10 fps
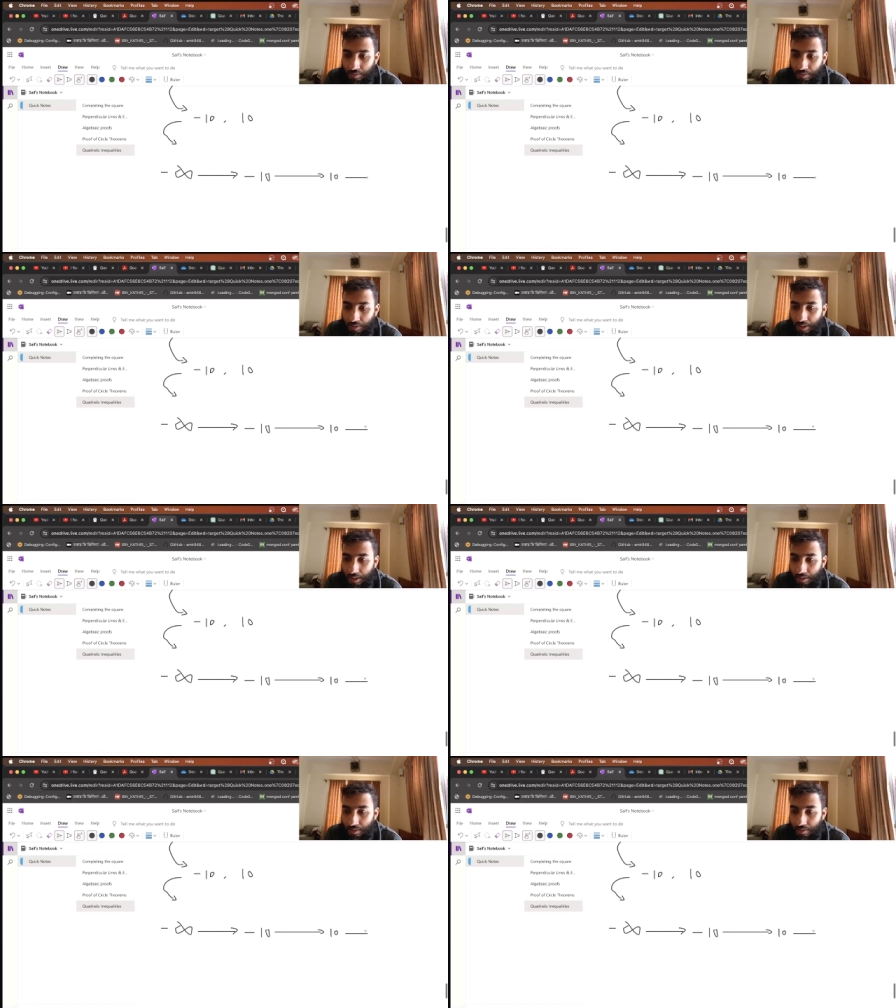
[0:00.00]

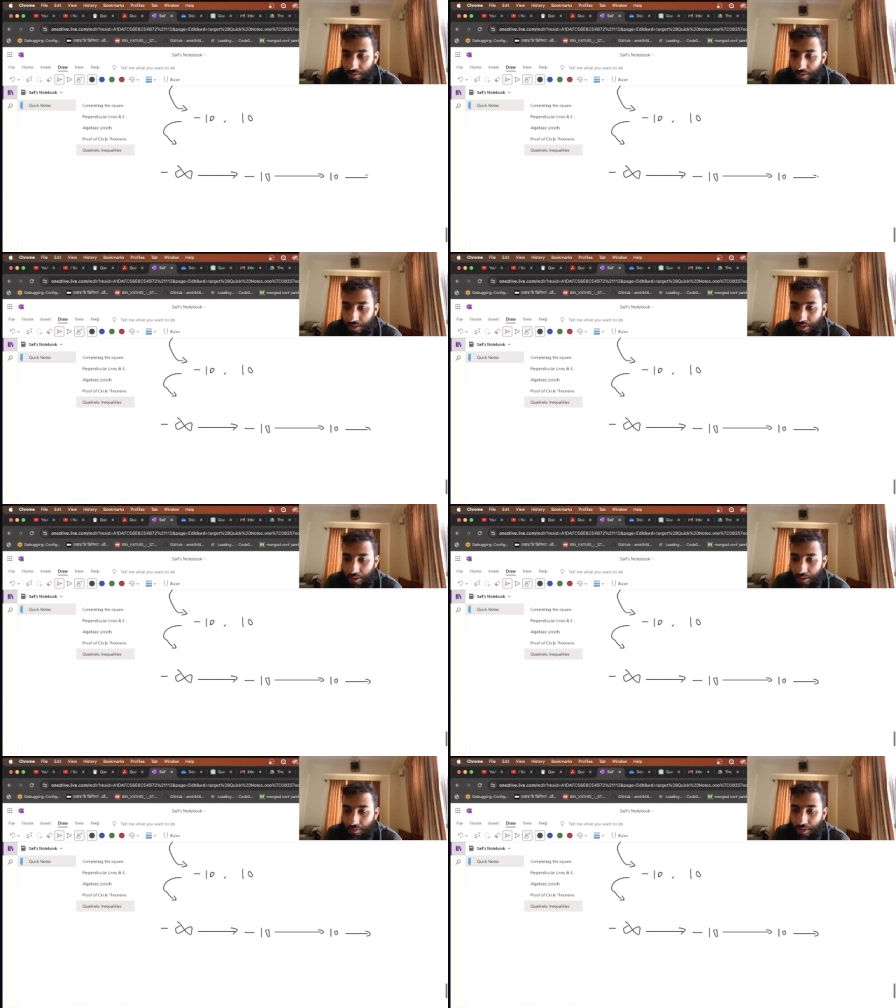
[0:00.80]
the third
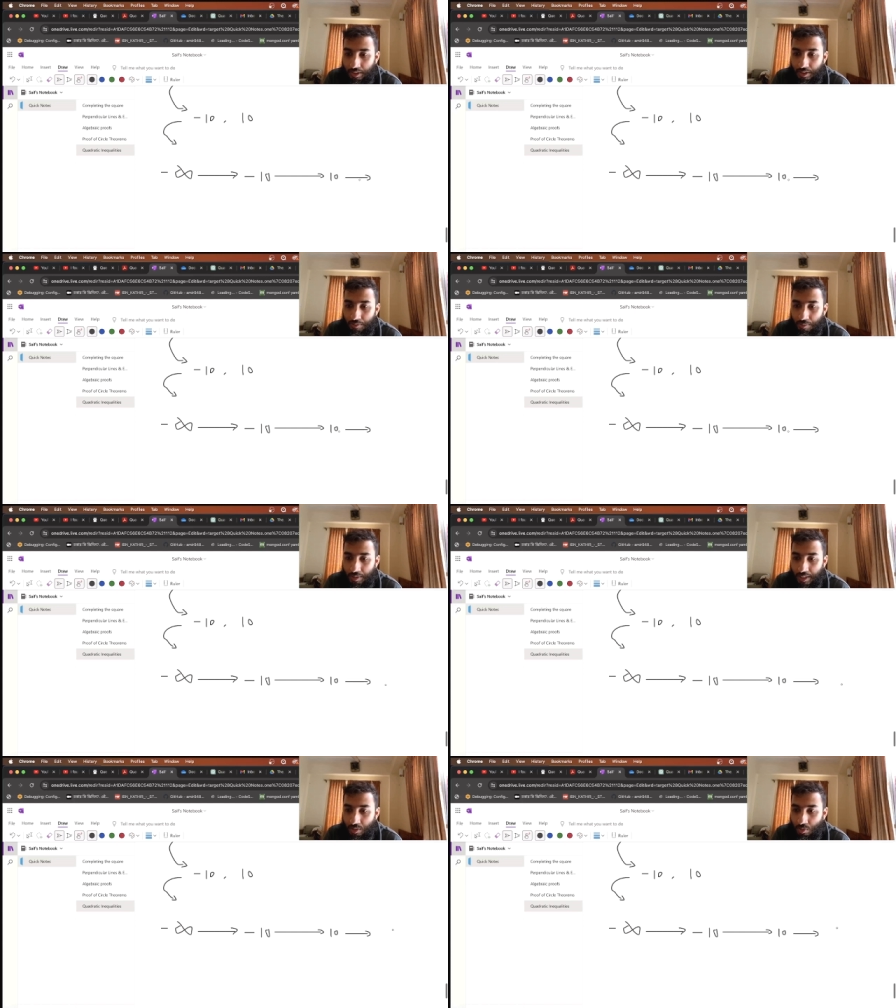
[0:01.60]
interval is from
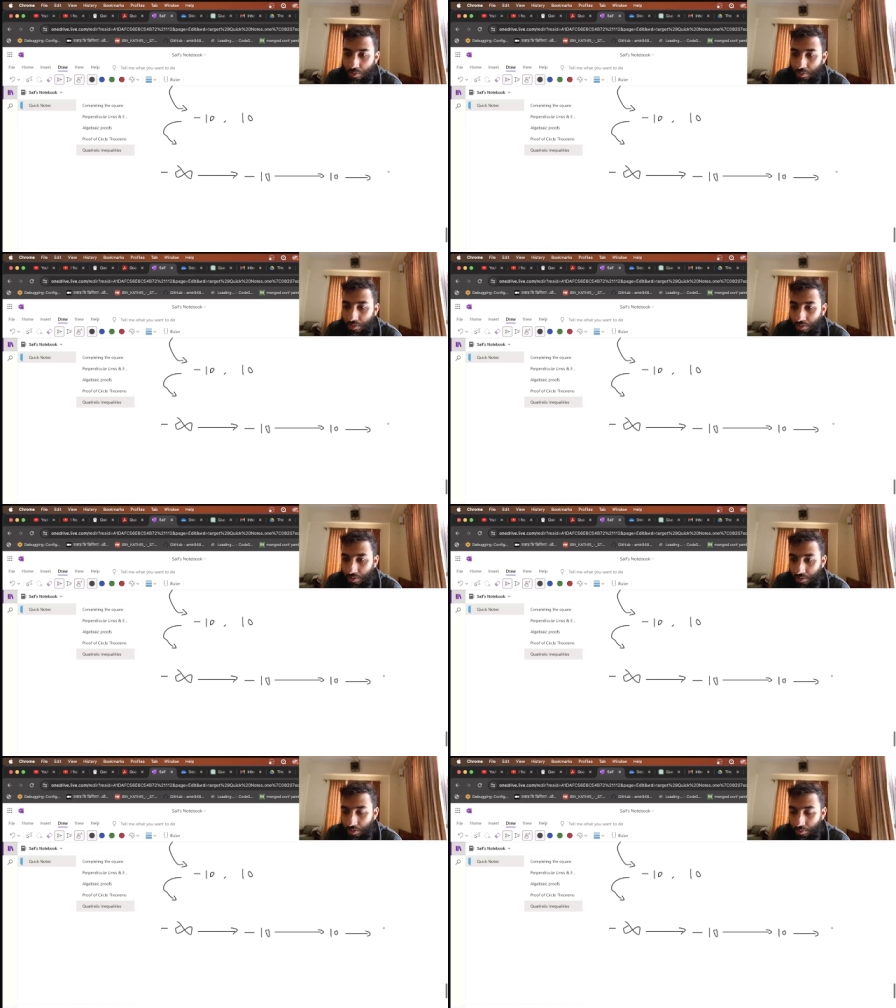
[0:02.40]
10 to
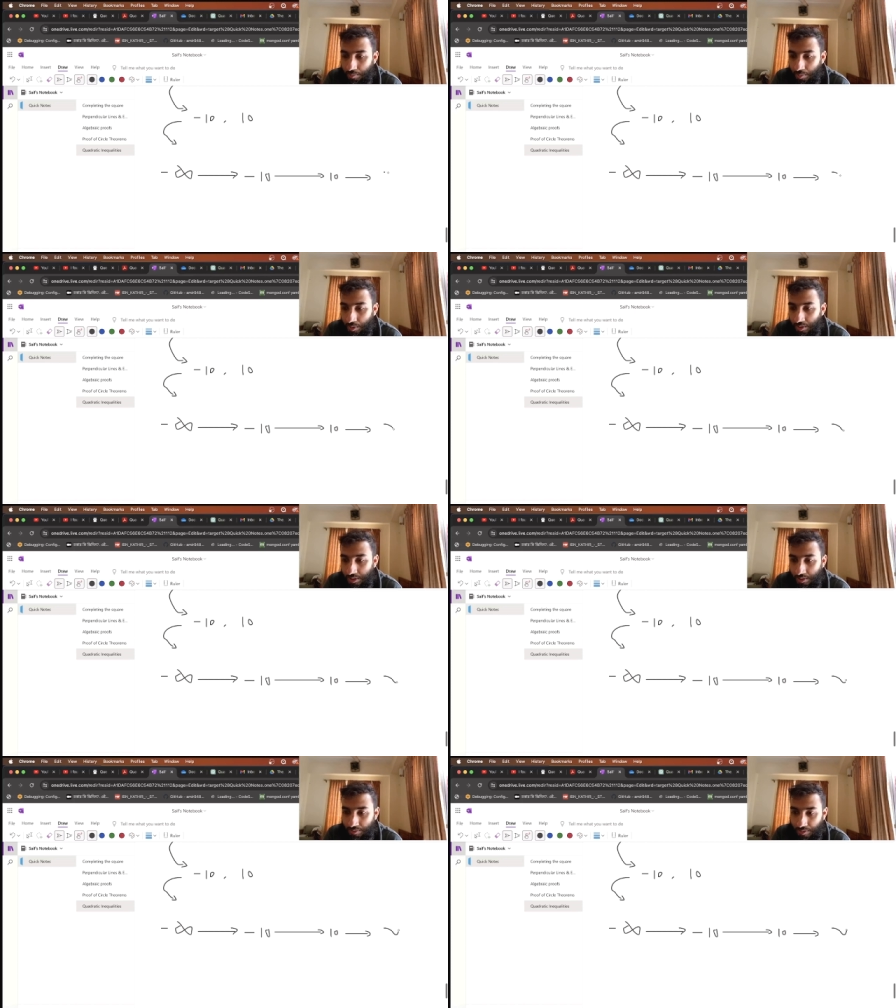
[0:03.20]

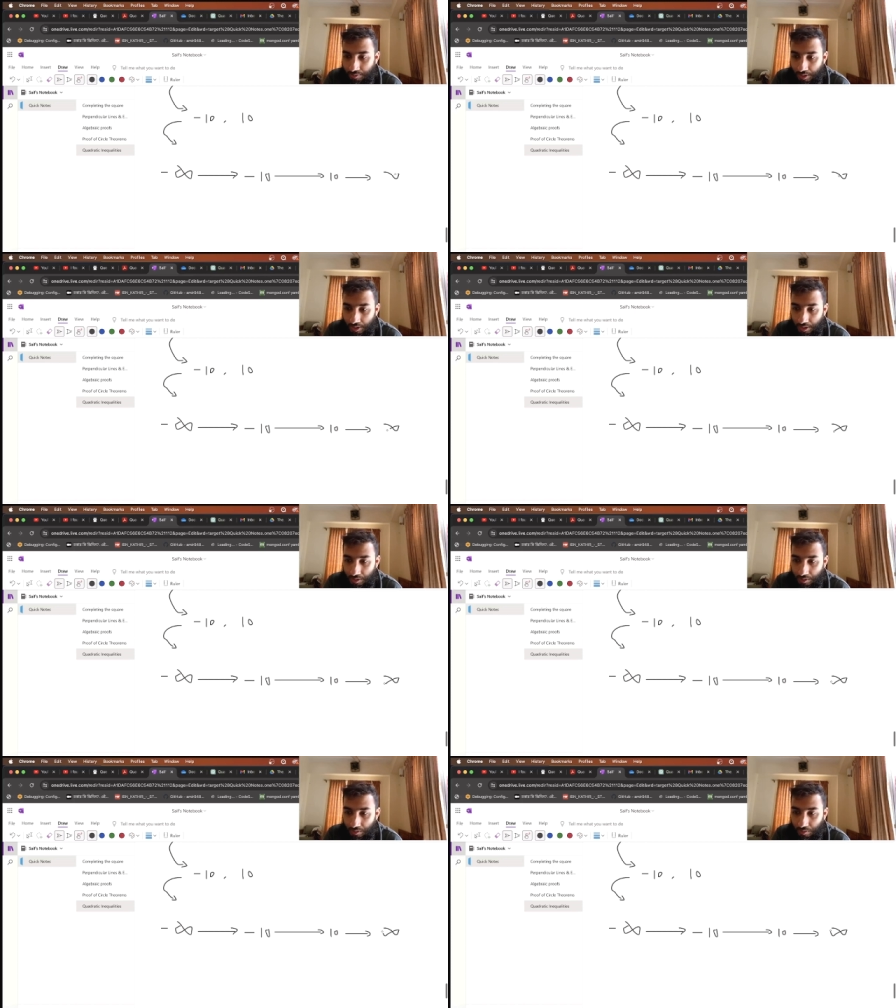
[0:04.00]
positive
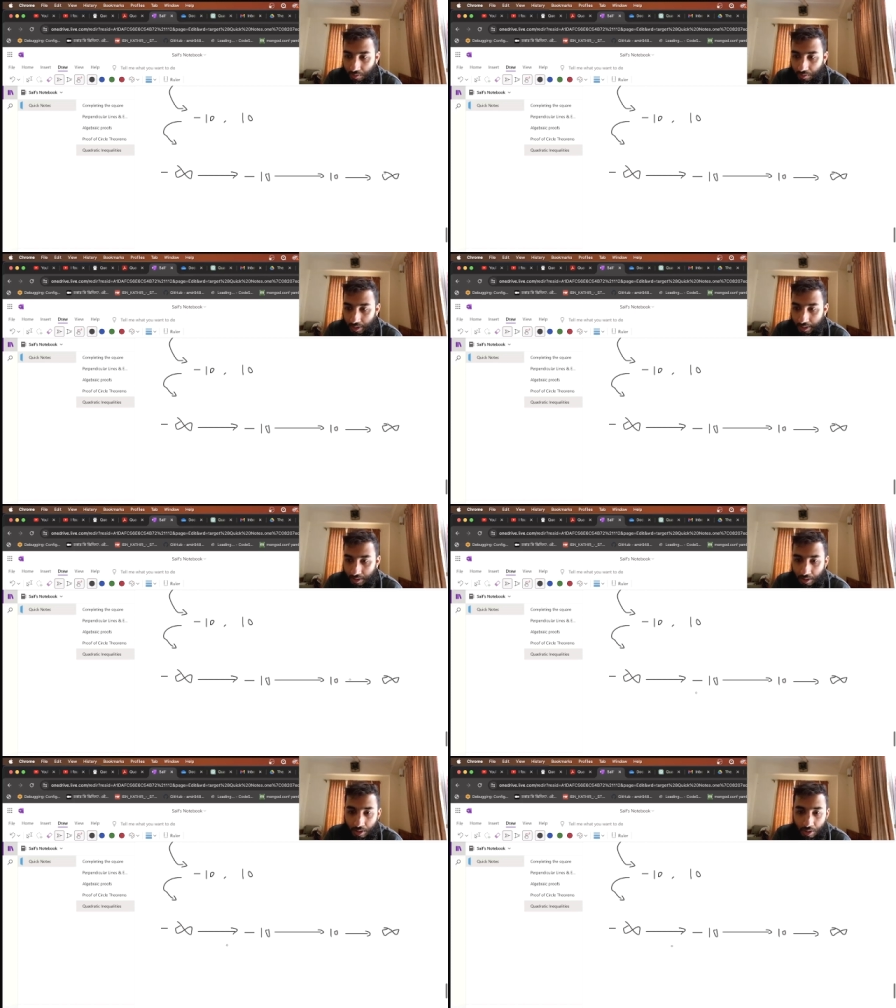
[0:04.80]
infinity,
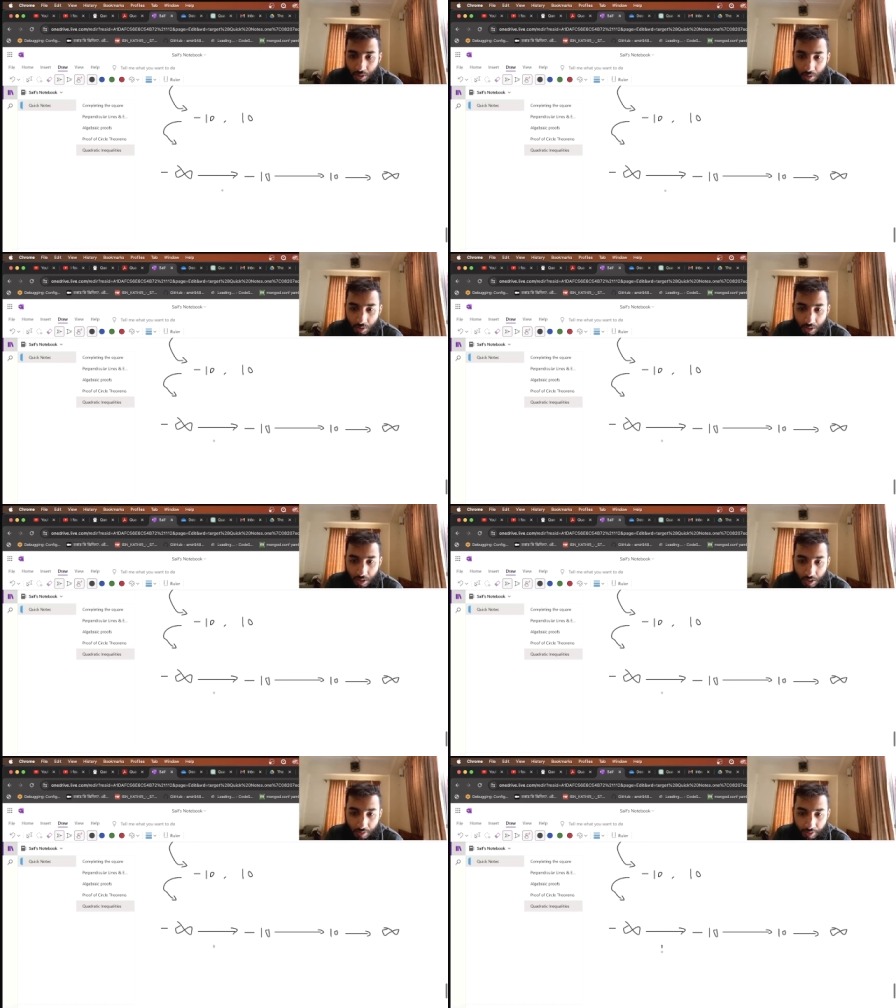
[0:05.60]
right? So
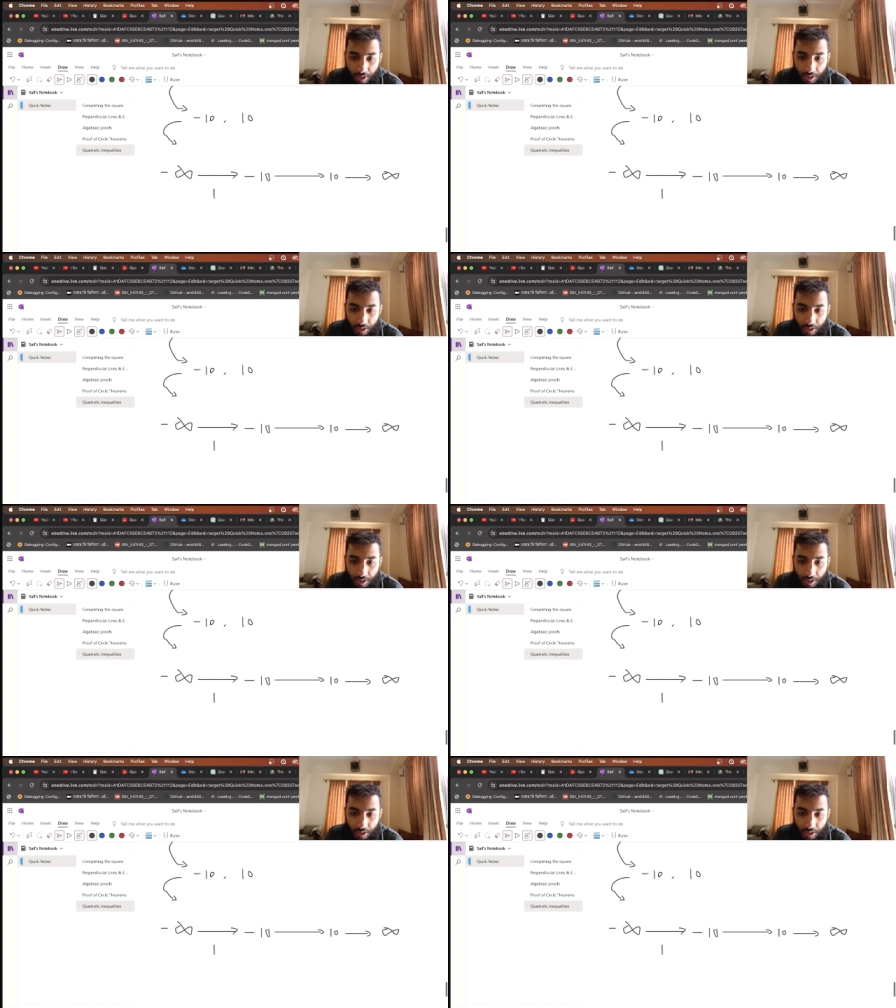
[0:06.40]
this is the first